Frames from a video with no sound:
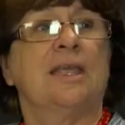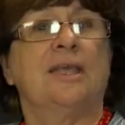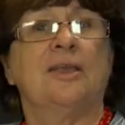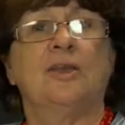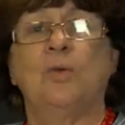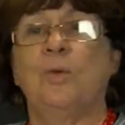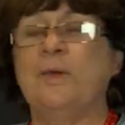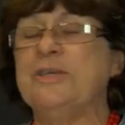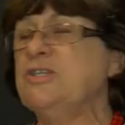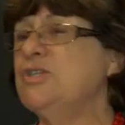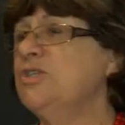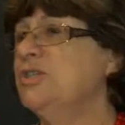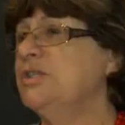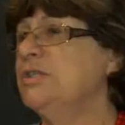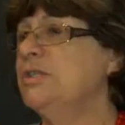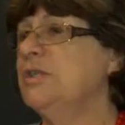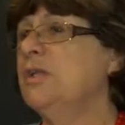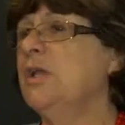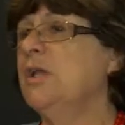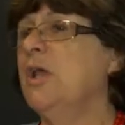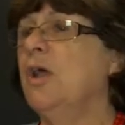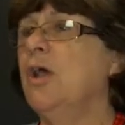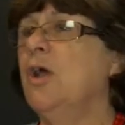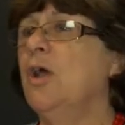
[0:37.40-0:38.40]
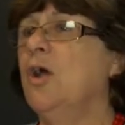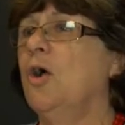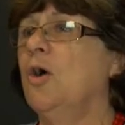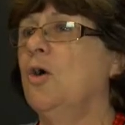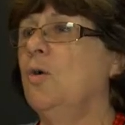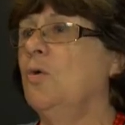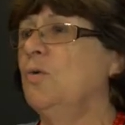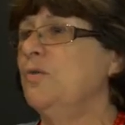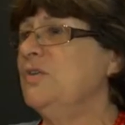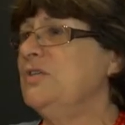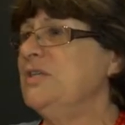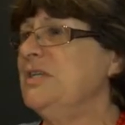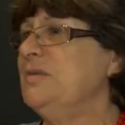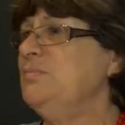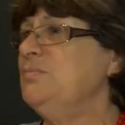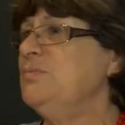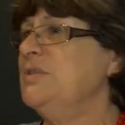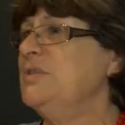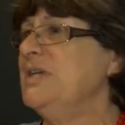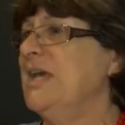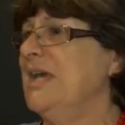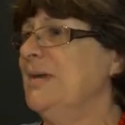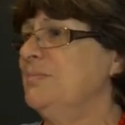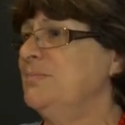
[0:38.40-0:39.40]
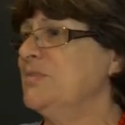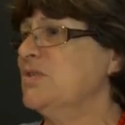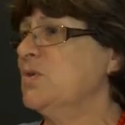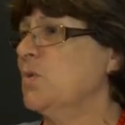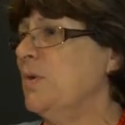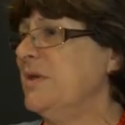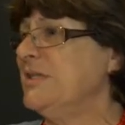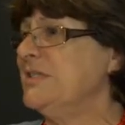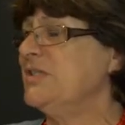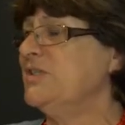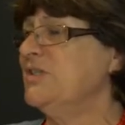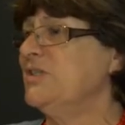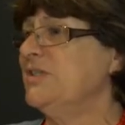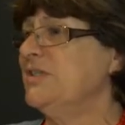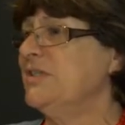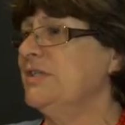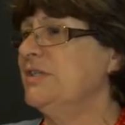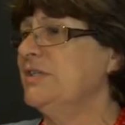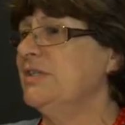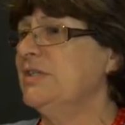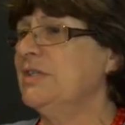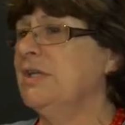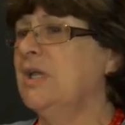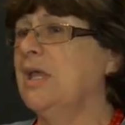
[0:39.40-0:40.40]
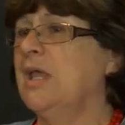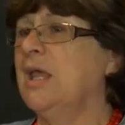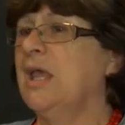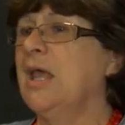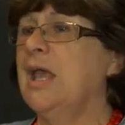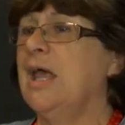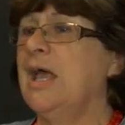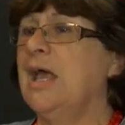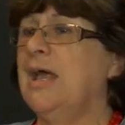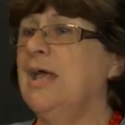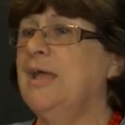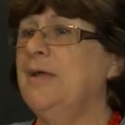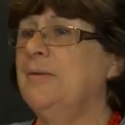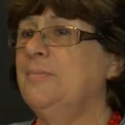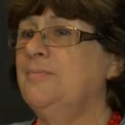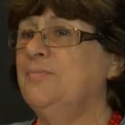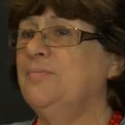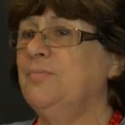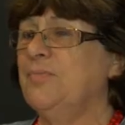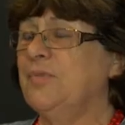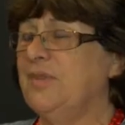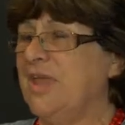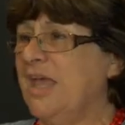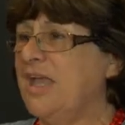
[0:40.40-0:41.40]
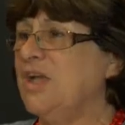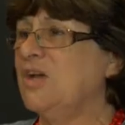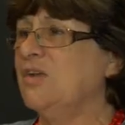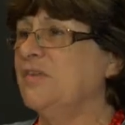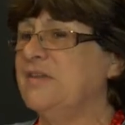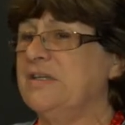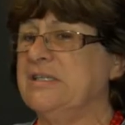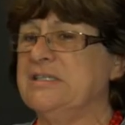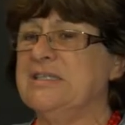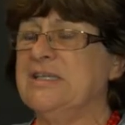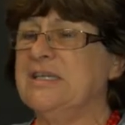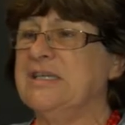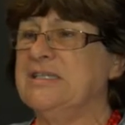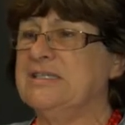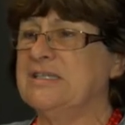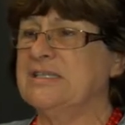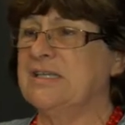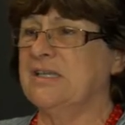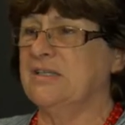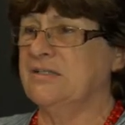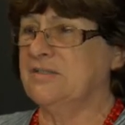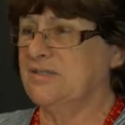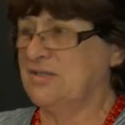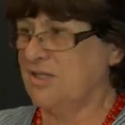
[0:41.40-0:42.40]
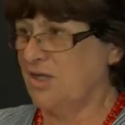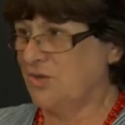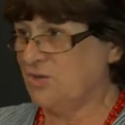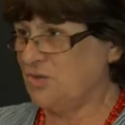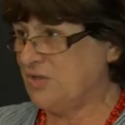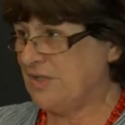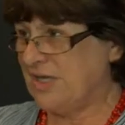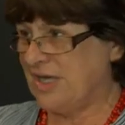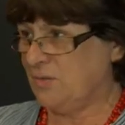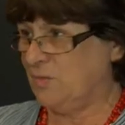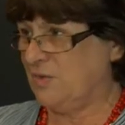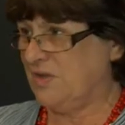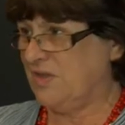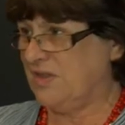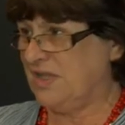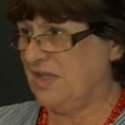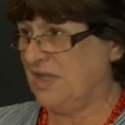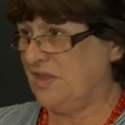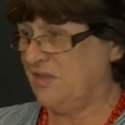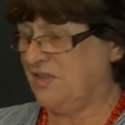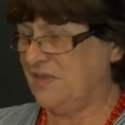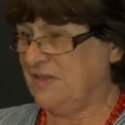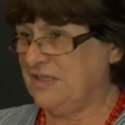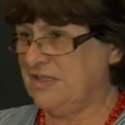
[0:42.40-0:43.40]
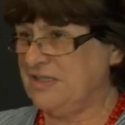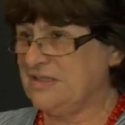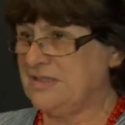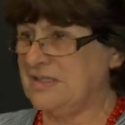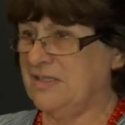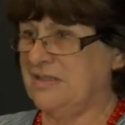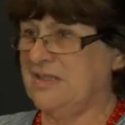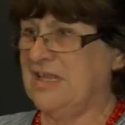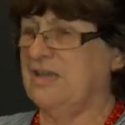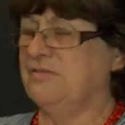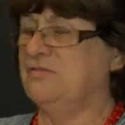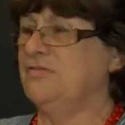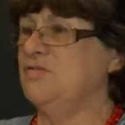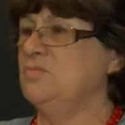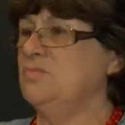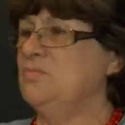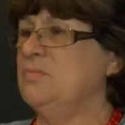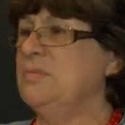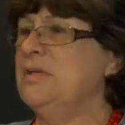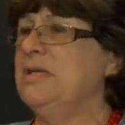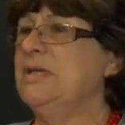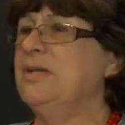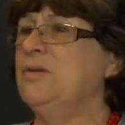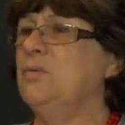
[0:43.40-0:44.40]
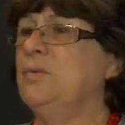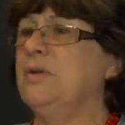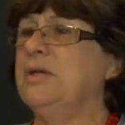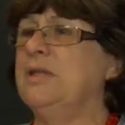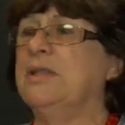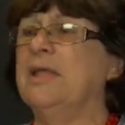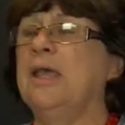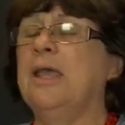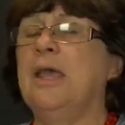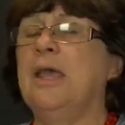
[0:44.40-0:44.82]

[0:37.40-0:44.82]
question, or the Tim Tams question, they are things that kids can associate with. They're things that they're familiar with.